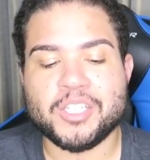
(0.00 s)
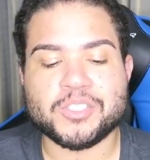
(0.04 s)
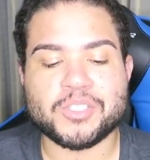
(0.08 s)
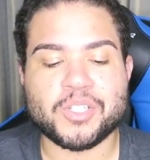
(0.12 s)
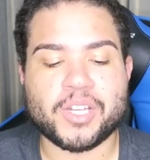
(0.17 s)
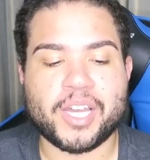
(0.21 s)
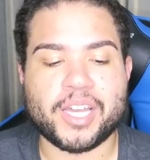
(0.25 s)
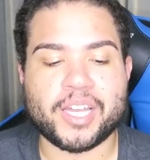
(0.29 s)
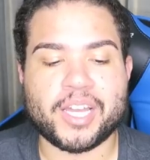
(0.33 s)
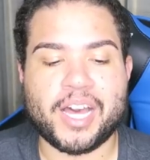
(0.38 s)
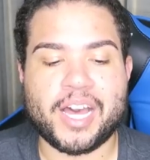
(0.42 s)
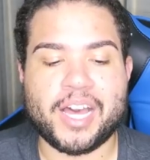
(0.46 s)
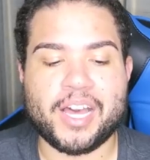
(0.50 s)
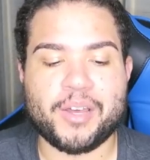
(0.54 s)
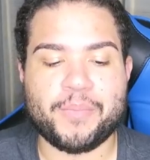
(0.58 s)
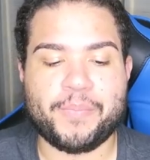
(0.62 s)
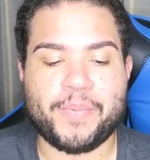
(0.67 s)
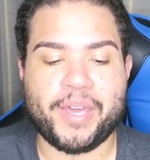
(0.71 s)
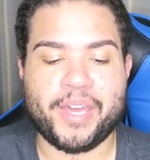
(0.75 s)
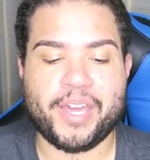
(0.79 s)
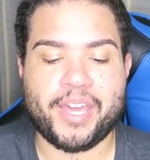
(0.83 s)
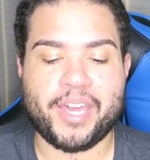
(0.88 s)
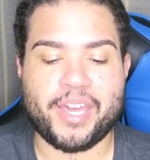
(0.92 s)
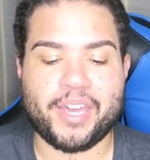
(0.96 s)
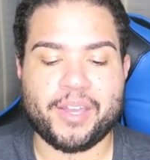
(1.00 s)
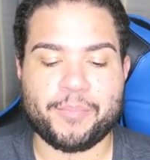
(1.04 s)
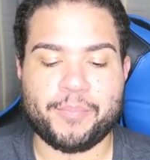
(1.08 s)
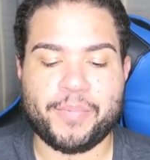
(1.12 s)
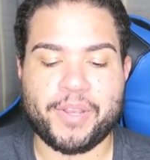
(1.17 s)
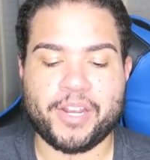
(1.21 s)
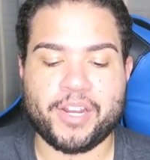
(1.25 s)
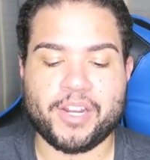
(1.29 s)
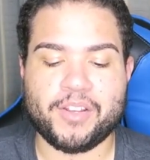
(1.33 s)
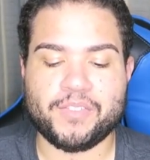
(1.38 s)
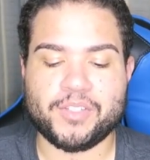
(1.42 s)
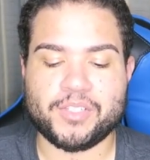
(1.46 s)
So I got a pay,
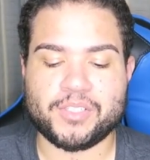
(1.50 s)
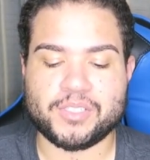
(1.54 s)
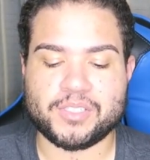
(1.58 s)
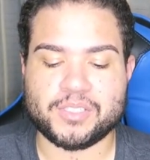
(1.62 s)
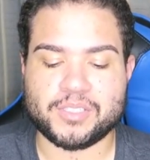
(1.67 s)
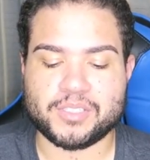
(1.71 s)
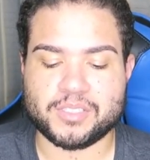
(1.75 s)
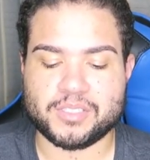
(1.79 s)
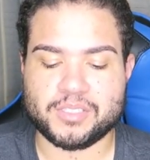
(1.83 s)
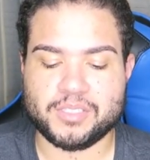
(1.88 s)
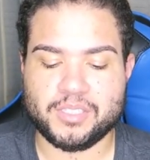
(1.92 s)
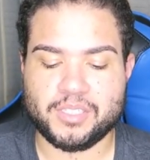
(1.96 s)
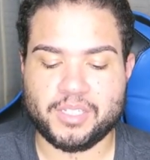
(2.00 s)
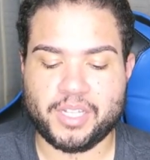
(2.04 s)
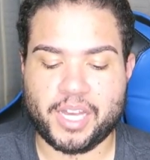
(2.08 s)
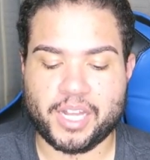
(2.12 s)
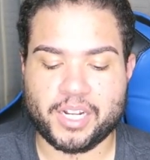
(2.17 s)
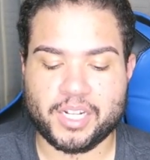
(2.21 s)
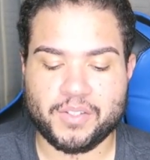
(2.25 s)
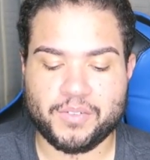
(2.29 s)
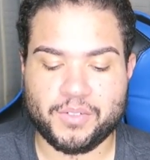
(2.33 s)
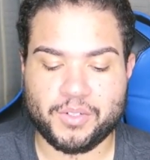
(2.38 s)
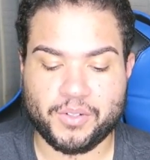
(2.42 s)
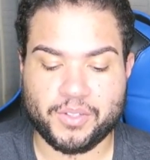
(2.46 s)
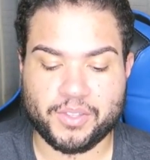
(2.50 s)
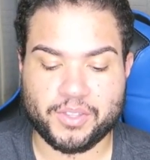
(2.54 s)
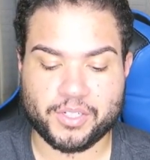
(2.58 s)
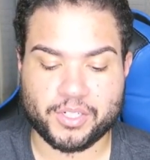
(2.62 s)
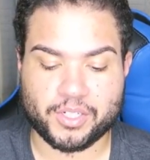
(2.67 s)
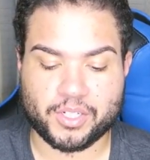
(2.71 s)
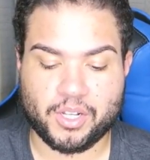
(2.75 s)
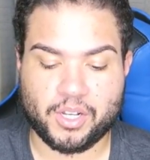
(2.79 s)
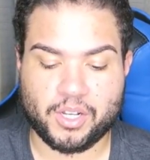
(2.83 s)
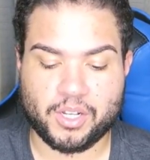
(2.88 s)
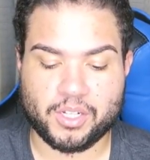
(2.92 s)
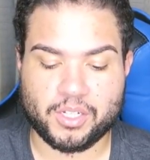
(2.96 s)
pair of these. I don't even know what
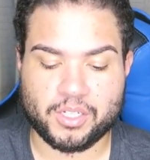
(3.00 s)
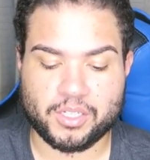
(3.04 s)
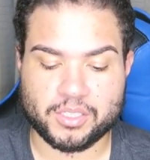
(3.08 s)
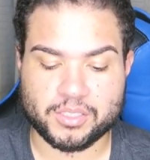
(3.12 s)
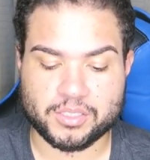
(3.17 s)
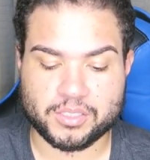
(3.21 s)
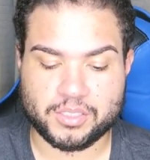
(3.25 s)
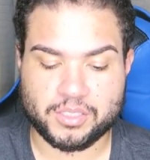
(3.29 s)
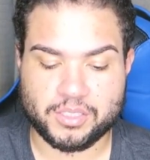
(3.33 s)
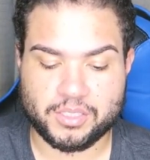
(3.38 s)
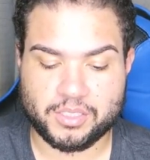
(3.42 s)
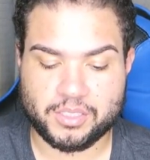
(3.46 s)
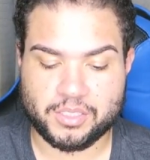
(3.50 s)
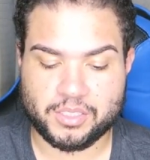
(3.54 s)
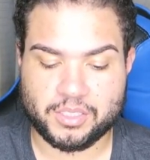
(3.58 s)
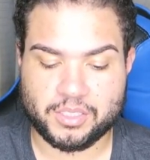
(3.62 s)
they're called,